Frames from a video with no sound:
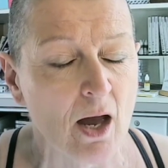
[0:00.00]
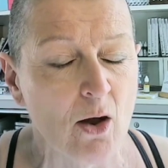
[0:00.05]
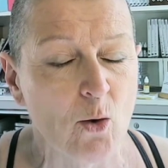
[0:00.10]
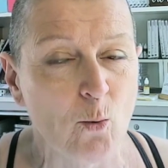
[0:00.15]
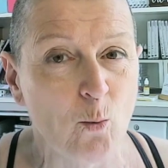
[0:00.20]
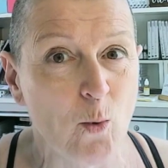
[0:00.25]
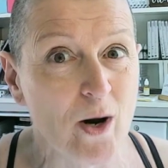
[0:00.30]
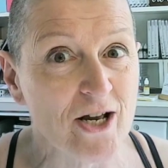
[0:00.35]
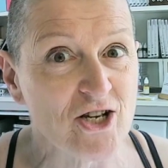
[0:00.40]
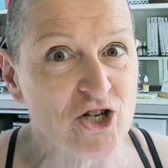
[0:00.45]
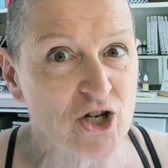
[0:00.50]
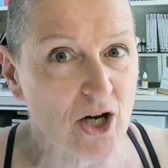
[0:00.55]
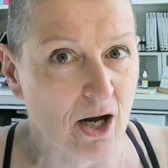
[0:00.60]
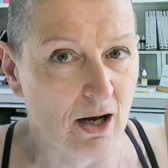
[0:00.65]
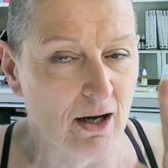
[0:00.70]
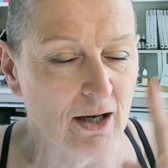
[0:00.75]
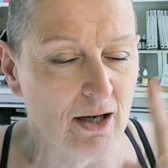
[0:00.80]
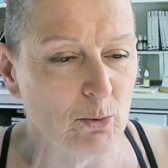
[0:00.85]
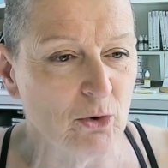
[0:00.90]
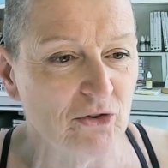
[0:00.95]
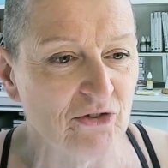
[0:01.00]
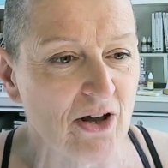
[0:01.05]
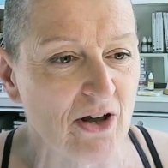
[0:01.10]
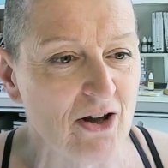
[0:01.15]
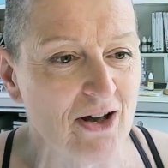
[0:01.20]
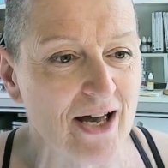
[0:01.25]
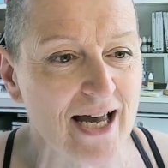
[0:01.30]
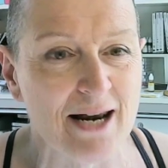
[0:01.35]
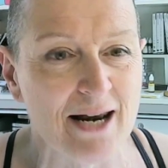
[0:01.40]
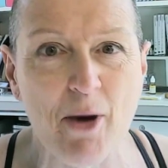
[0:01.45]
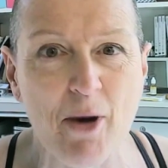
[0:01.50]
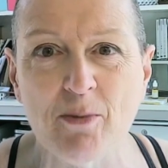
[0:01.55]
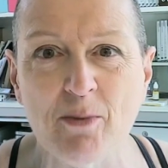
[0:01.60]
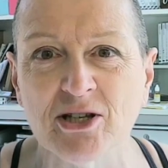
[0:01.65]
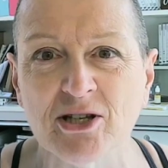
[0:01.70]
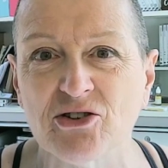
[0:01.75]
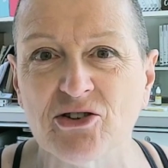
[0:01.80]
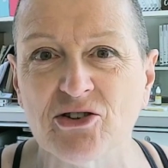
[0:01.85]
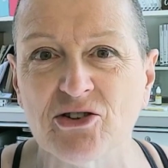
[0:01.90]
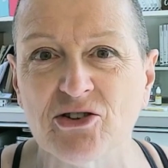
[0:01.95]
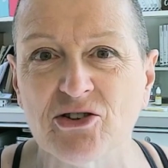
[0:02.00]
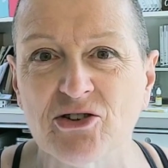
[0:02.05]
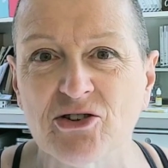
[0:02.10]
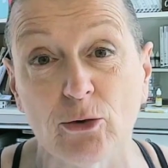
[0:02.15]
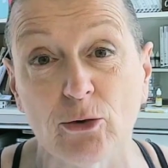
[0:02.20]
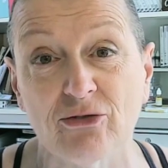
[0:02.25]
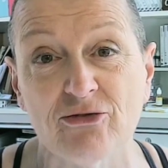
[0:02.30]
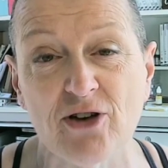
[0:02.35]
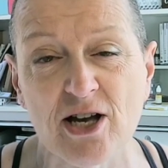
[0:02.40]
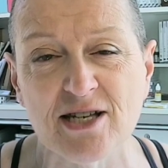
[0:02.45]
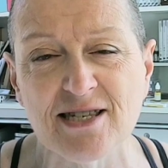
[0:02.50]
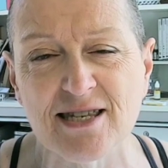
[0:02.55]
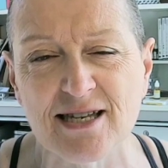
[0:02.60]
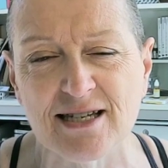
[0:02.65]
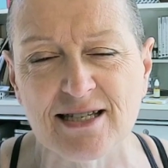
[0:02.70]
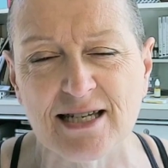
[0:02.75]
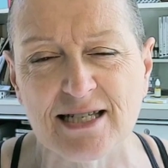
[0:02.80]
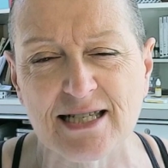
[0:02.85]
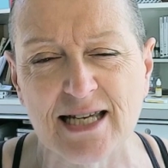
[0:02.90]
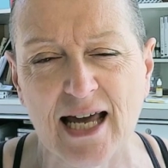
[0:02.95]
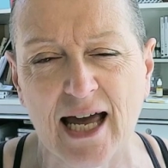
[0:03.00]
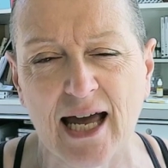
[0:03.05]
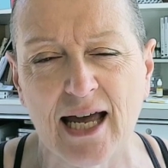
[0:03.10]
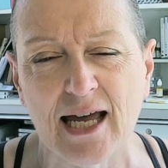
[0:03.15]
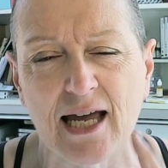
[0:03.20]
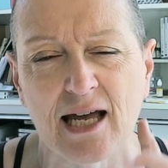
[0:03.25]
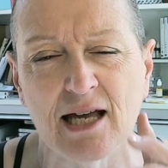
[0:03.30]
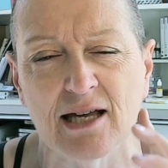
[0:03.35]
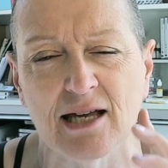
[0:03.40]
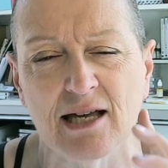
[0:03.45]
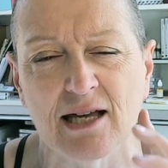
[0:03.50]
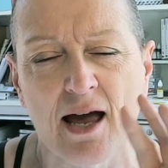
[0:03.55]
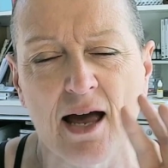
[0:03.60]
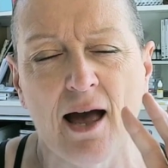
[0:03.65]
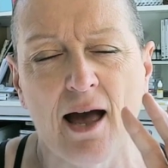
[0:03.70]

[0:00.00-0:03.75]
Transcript: which I will start in a moment. So, first thing to say is